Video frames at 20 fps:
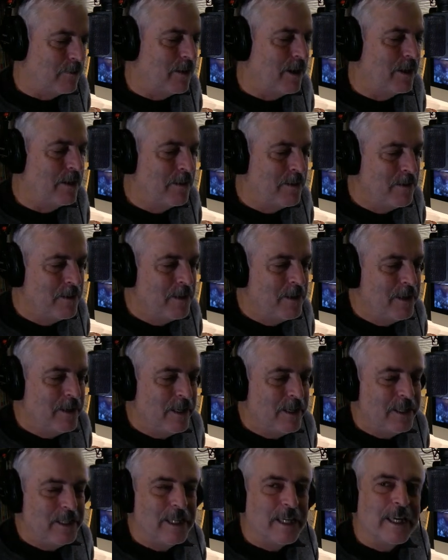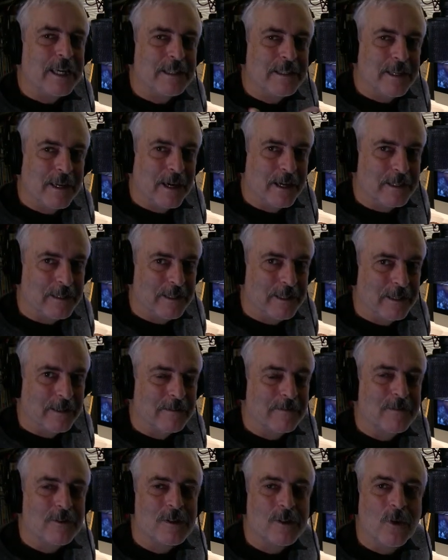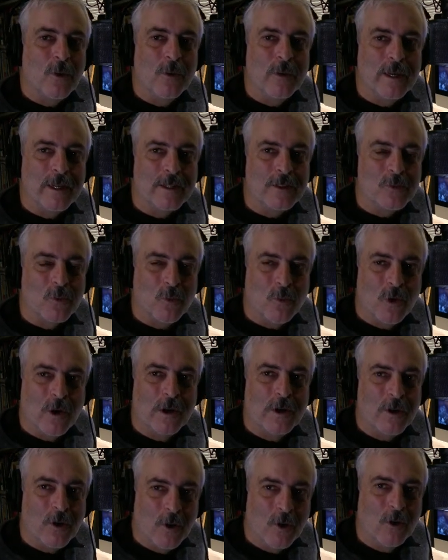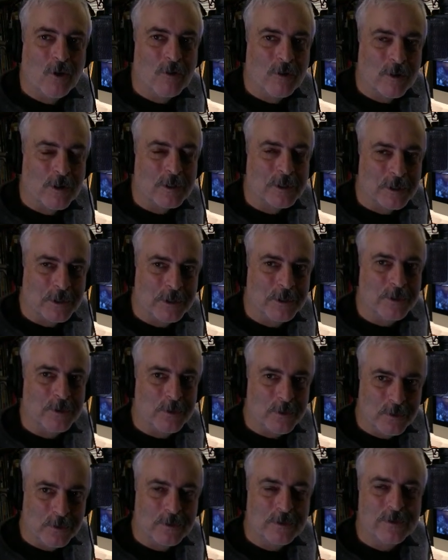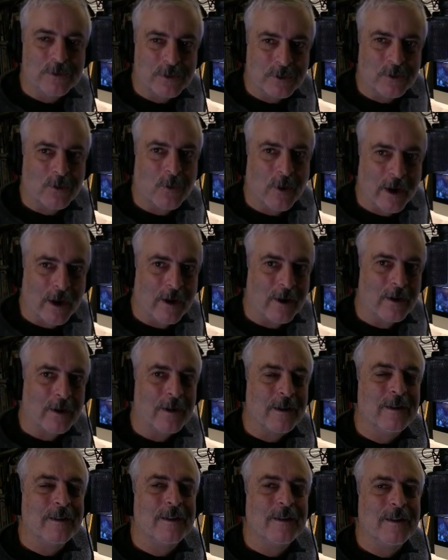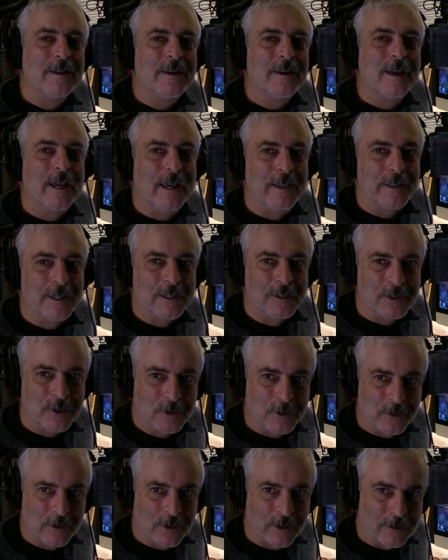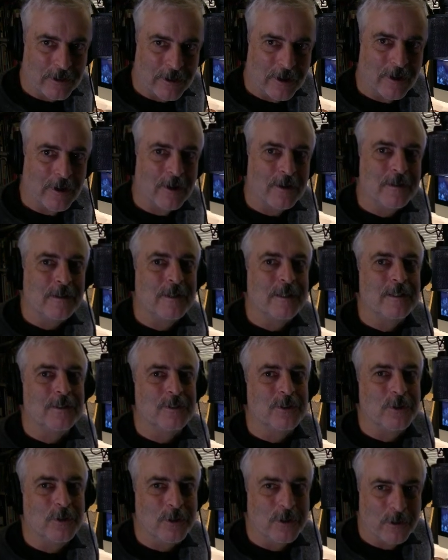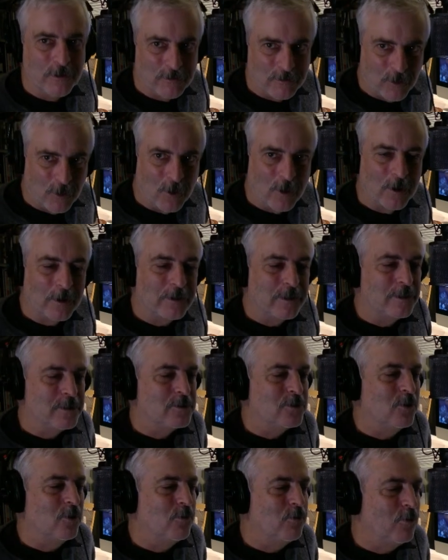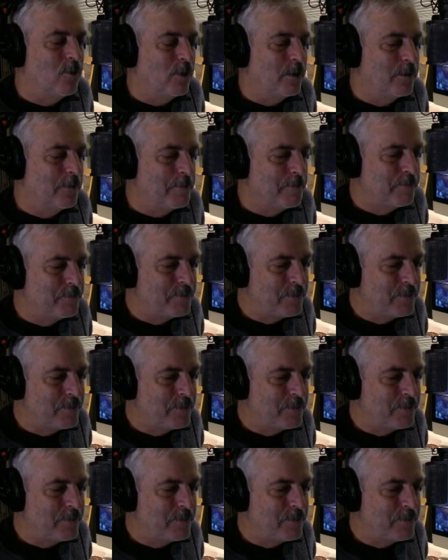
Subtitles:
then, right? You get the idea. So it's 1/2 squared, and then 2 to the third, and 2 to the fourth, and so forth.